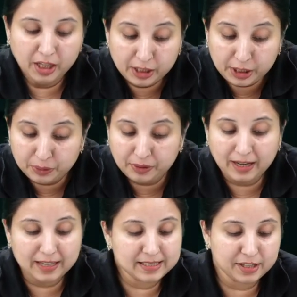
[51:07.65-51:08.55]

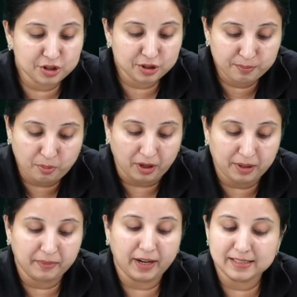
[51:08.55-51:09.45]
Neutralization,
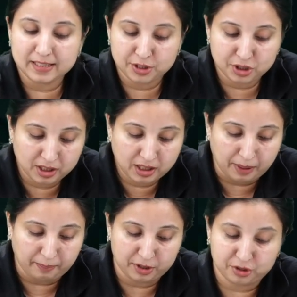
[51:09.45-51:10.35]
polymerization,
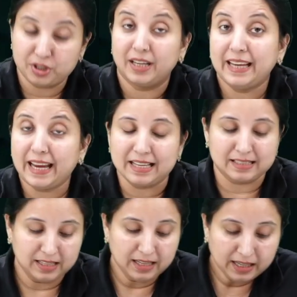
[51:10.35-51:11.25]
combustion.
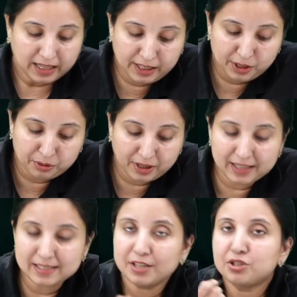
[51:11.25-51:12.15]
Yes, in
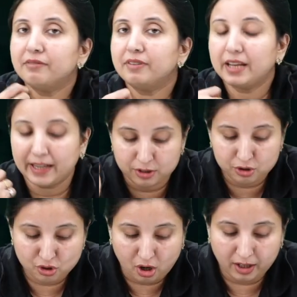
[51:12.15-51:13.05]
neutralization we get a
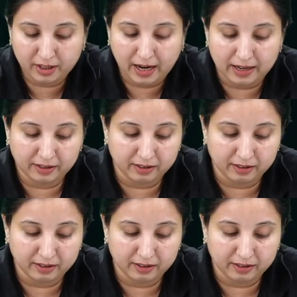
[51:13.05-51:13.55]
salt and